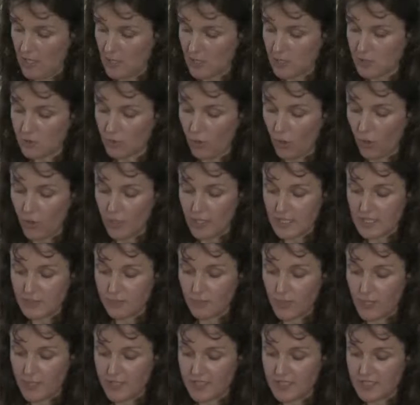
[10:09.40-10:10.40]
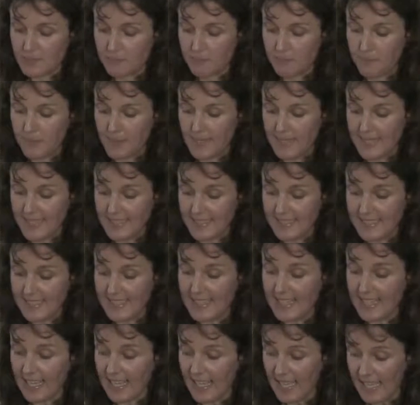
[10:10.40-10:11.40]
stories were displayed
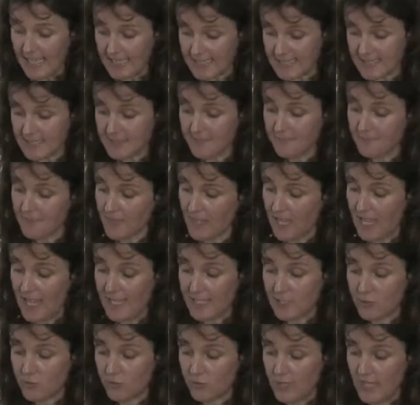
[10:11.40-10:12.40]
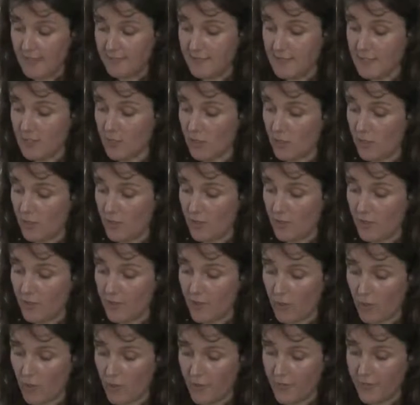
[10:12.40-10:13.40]
in Graz, I traveled
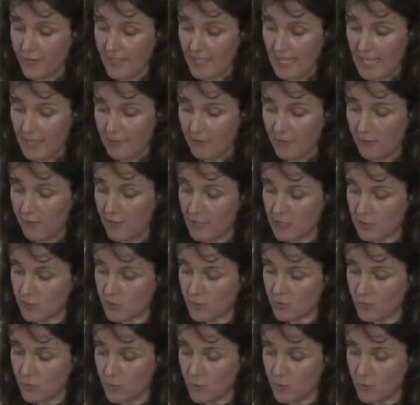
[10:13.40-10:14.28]
on the average